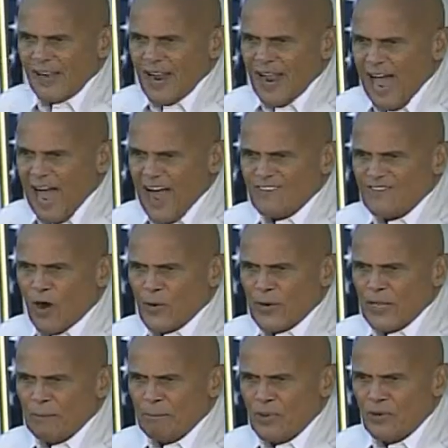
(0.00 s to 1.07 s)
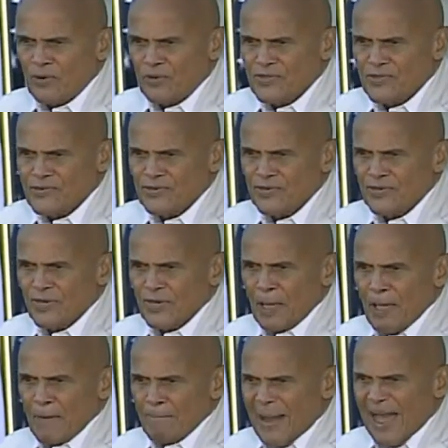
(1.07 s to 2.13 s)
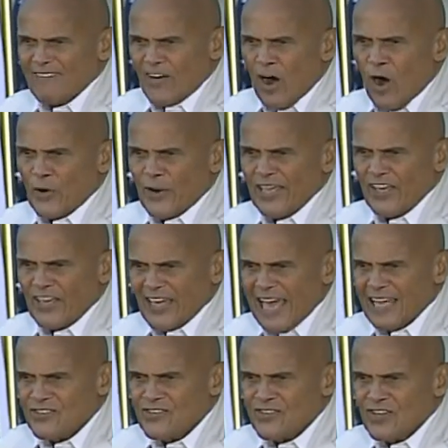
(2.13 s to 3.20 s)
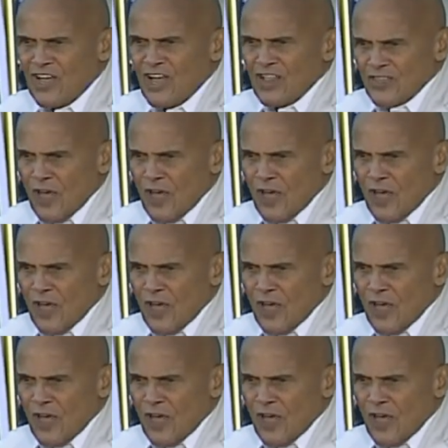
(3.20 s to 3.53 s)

our voting booths by voting against